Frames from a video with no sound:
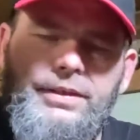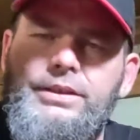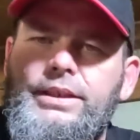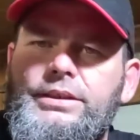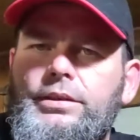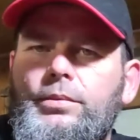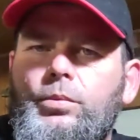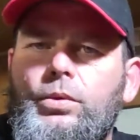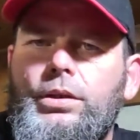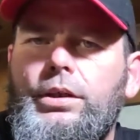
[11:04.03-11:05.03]
it doesn't
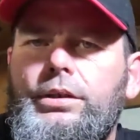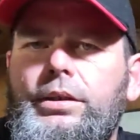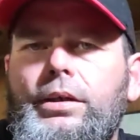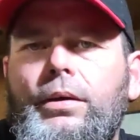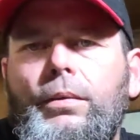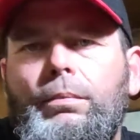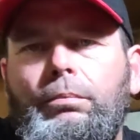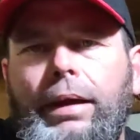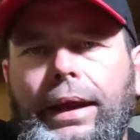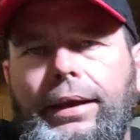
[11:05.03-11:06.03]
work, don't
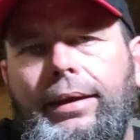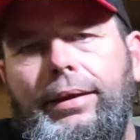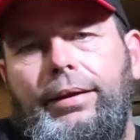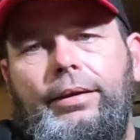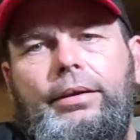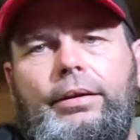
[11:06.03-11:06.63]
make it.